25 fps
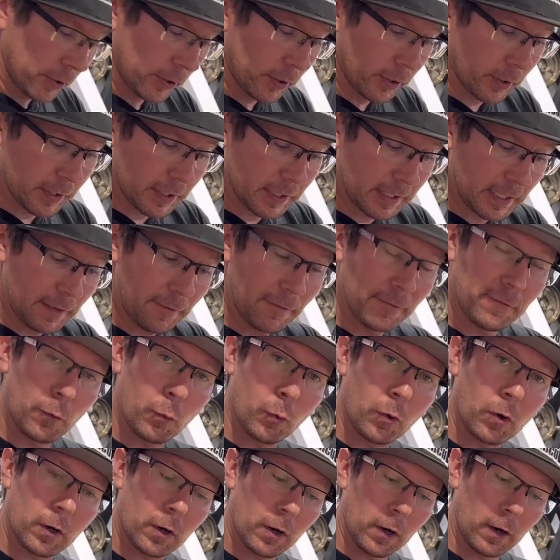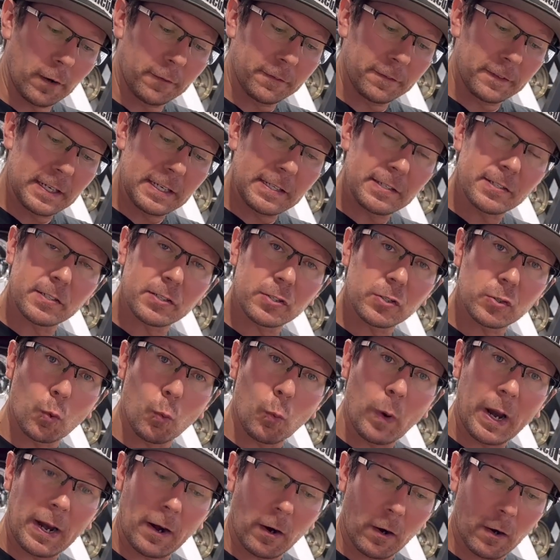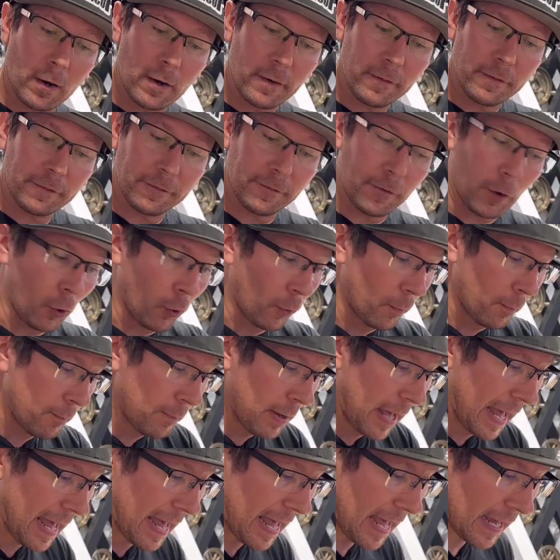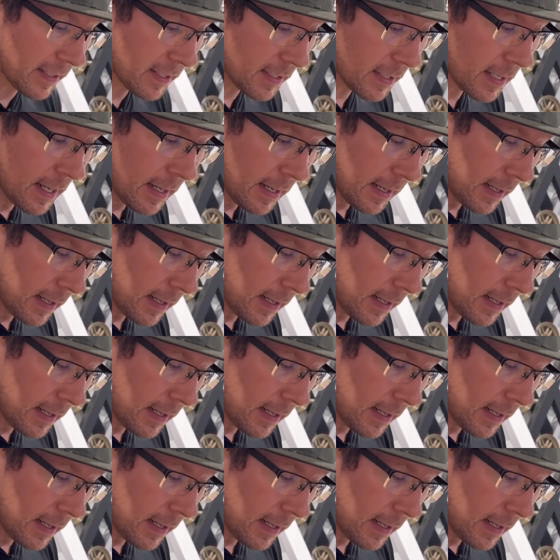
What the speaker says: going to see 4 of these square foam pads.